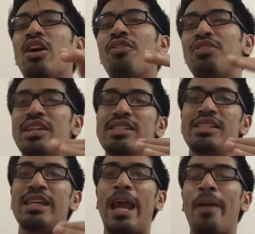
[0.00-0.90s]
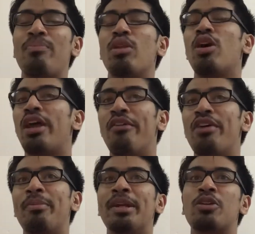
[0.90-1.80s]
of ECM, or
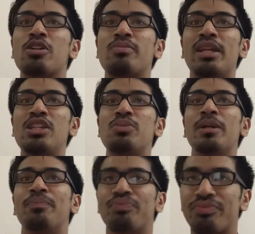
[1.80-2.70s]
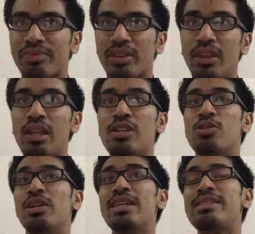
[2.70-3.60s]
environment cost management.
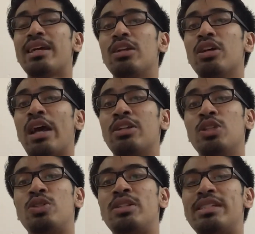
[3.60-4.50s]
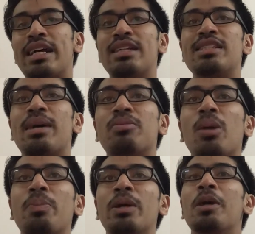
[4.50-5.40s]
So let's take a look at the second
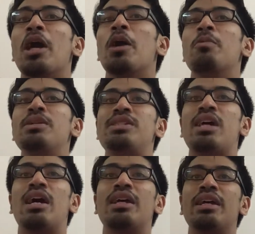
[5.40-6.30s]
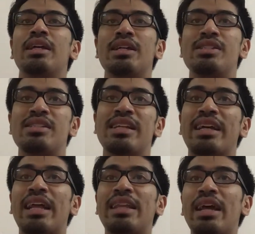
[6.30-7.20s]
subtopic, which is the
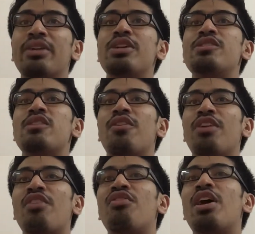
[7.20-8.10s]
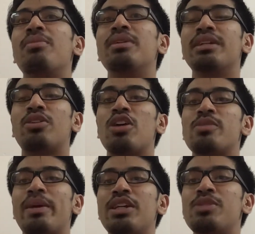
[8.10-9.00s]
categories of environment
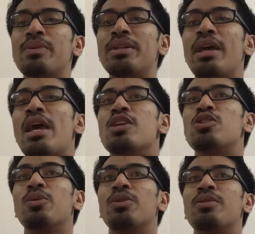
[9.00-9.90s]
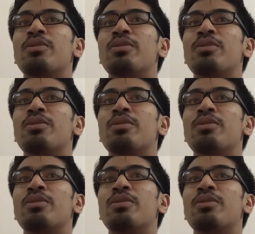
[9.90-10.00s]
cost management. So